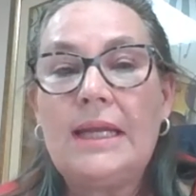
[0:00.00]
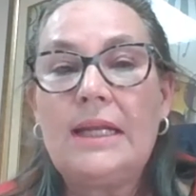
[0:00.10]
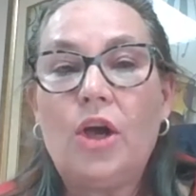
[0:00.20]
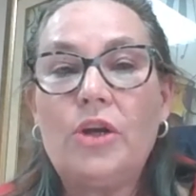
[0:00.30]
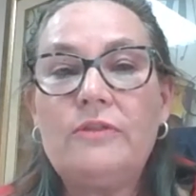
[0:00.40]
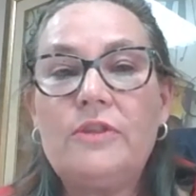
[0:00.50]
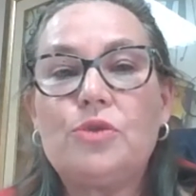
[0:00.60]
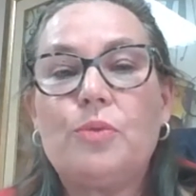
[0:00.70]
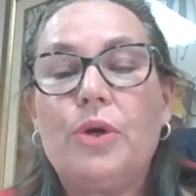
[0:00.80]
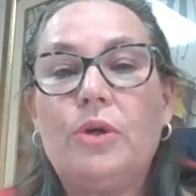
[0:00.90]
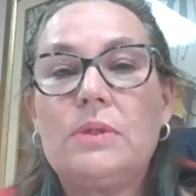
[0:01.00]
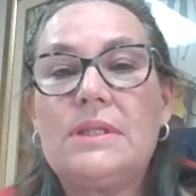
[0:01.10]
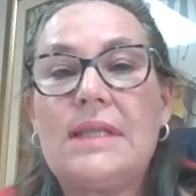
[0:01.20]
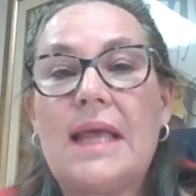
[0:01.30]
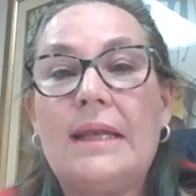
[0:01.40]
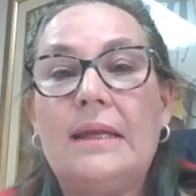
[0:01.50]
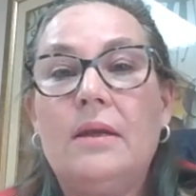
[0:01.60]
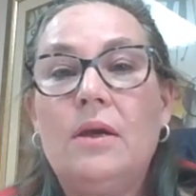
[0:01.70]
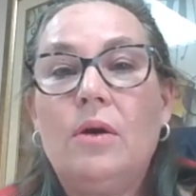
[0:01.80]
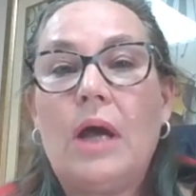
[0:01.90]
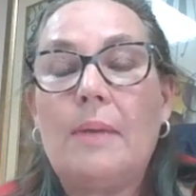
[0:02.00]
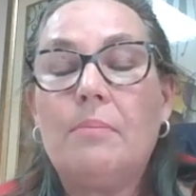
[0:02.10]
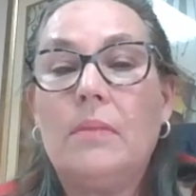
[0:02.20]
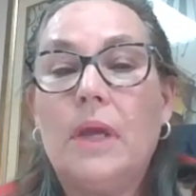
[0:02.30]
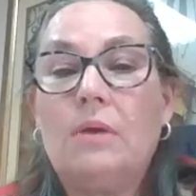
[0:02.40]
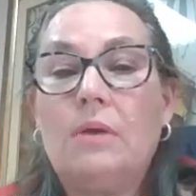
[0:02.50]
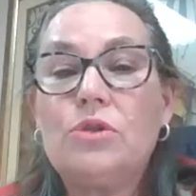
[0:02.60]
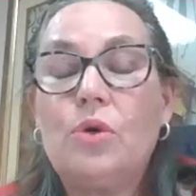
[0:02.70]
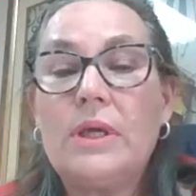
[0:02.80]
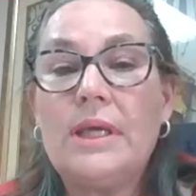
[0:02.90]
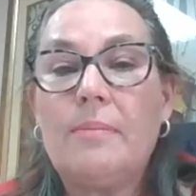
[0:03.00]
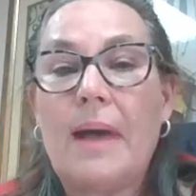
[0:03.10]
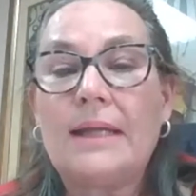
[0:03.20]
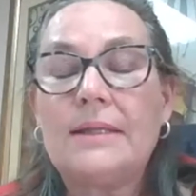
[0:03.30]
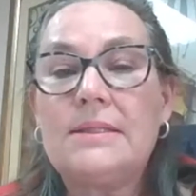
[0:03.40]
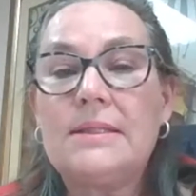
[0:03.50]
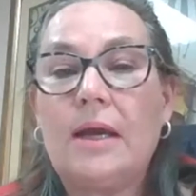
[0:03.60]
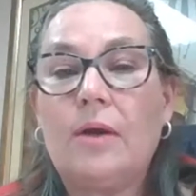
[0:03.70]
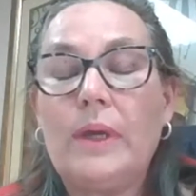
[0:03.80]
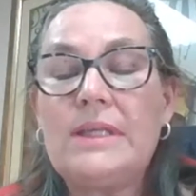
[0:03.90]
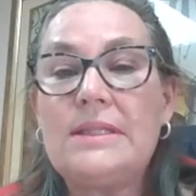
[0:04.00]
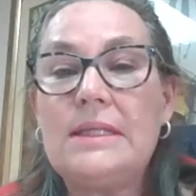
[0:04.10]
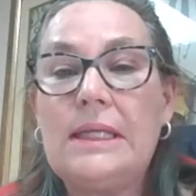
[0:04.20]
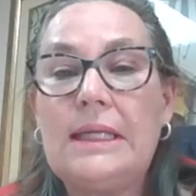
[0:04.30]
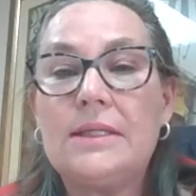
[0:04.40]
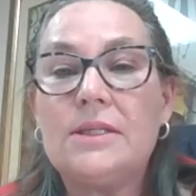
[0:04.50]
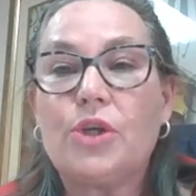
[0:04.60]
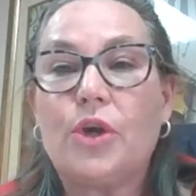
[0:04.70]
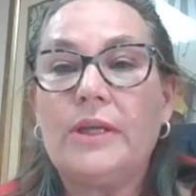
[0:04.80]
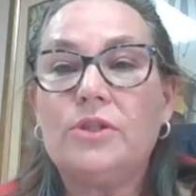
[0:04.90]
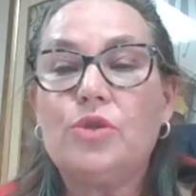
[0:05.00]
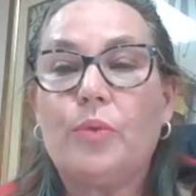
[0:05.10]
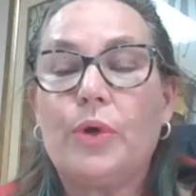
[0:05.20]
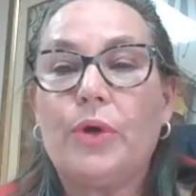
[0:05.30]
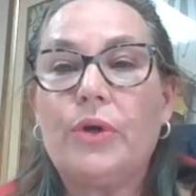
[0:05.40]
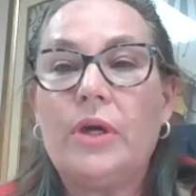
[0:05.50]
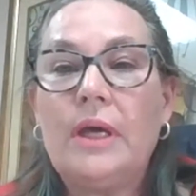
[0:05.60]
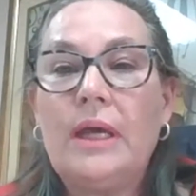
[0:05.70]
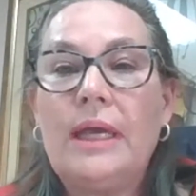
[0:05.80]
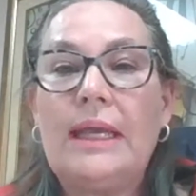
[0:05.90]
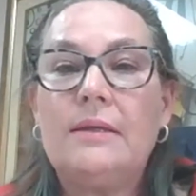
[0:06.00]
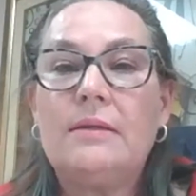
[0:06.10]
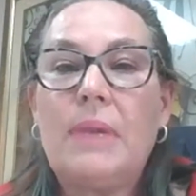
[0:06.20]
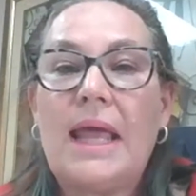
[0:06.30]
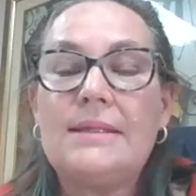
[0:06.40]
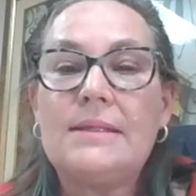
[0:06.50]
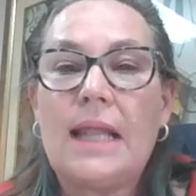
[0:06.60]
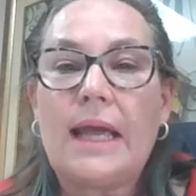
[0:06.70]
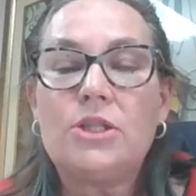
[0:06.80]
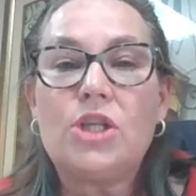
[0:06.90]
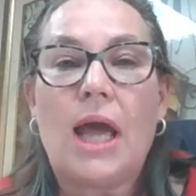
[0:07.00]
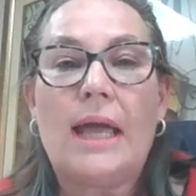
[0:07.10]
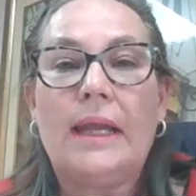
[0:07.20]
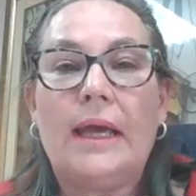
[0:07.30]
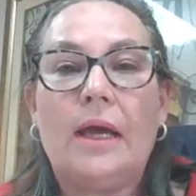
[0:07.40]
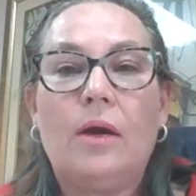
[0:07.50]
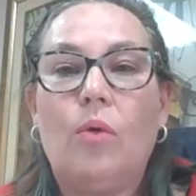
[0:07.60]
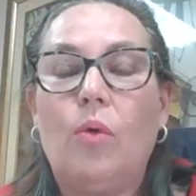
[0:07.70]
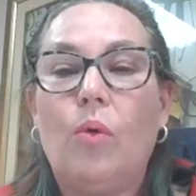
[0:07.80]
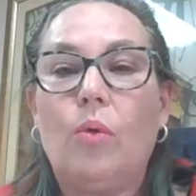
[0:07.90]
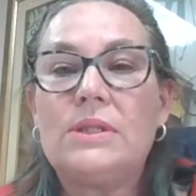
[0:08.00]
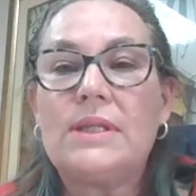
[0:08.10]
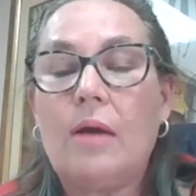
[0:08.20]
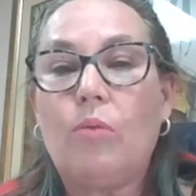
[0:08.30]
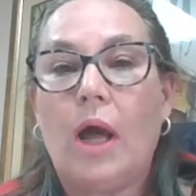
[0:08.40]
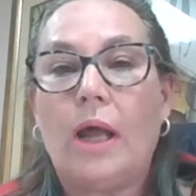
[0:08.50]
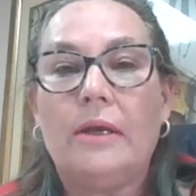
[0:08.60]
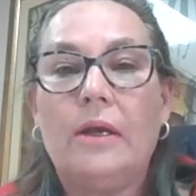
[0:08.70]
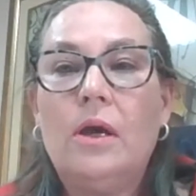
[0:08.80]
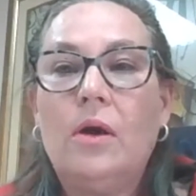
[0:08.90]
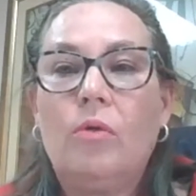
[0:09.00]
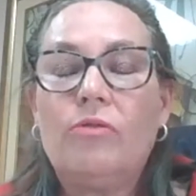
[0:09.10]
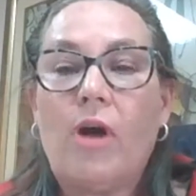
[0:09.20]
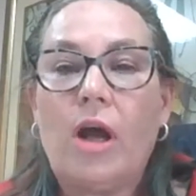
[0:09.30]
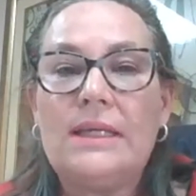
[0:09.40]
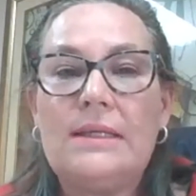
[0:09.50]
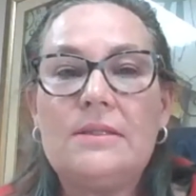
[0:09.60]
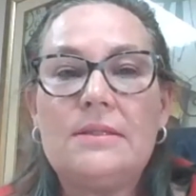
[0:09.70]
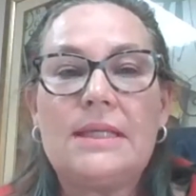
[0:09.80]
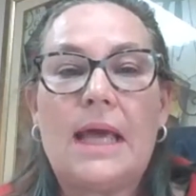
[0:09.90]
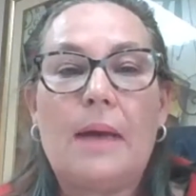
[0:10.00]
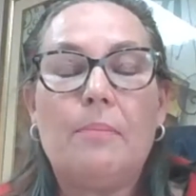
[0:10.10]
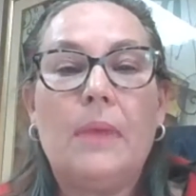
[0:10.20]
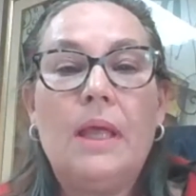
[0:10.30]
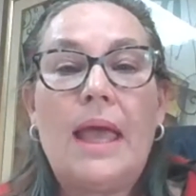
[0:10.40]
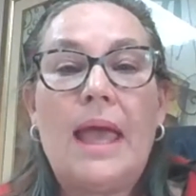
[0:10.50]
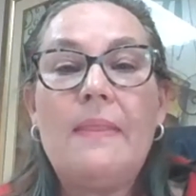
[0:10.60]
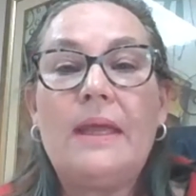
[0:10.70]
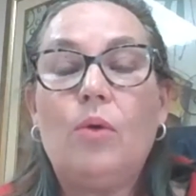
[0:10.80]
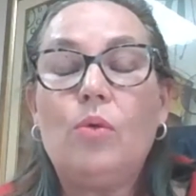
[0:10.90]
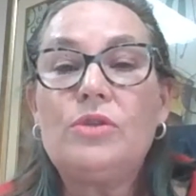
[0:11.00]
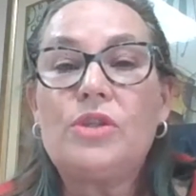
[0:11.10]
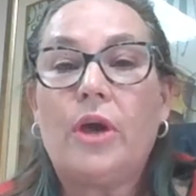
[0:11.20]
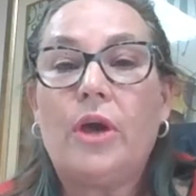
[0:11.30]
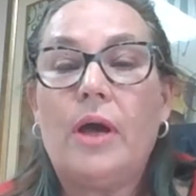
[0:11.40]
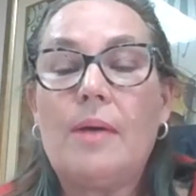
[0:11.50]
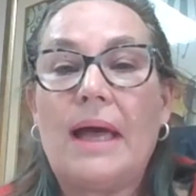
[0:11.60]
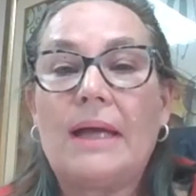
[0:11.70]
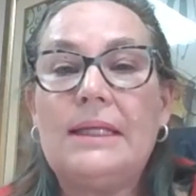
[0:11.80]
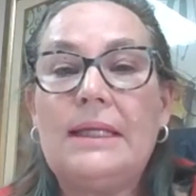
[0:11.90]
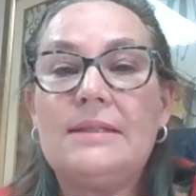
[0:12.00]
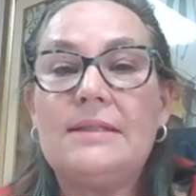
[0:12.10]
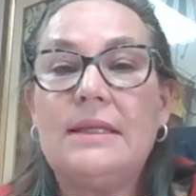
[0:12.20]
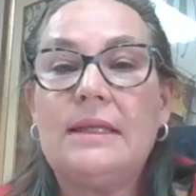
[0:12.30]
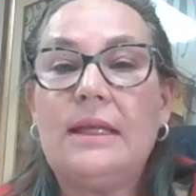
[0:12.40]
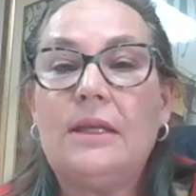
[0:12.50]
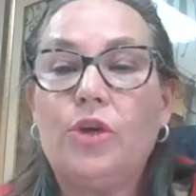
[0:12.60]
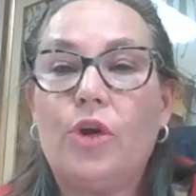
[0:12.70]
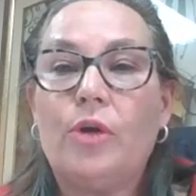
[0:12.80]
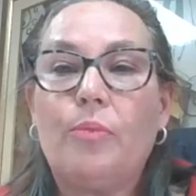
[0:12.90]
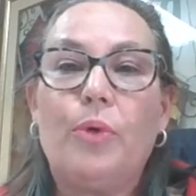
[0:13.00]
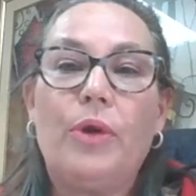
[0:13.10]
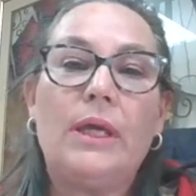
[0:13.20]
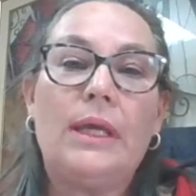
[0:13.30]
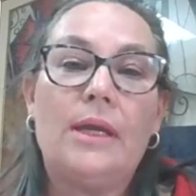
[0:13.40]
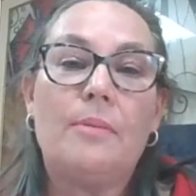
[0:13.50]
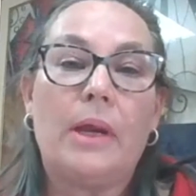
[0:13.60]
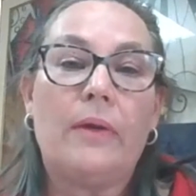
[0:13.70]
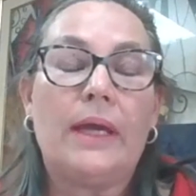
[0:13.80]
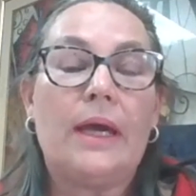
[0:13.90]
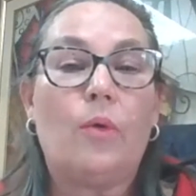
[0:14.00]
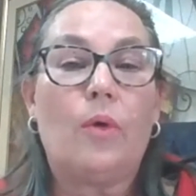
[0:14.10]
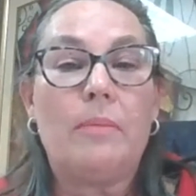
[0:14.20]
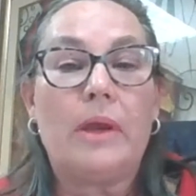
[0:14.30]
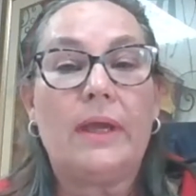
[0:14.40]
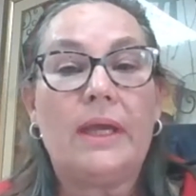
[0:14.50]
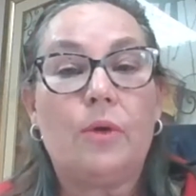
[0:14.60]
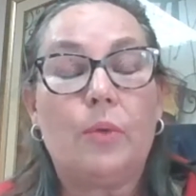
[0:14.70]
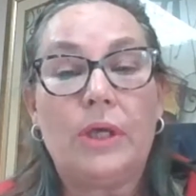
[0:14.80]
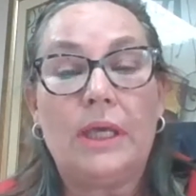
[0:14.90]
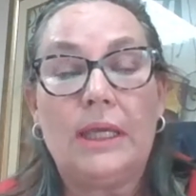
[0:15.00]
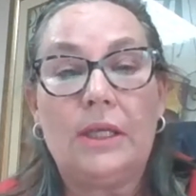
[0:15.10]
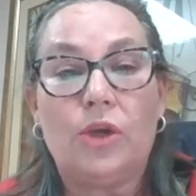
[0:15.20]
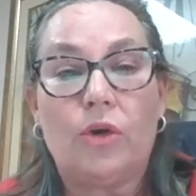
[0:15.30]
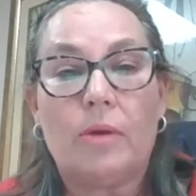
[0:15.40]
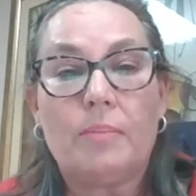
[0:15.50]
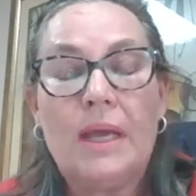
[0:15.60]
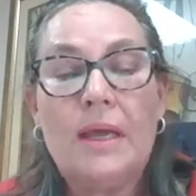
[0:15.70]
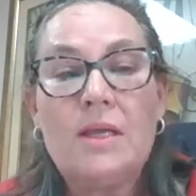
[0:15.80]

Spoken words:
And a lot of this work was done talking about Western leaders going to work in places like China or Taiwan, Far East, and then also about leaders in Europe working in America or America working in Europe.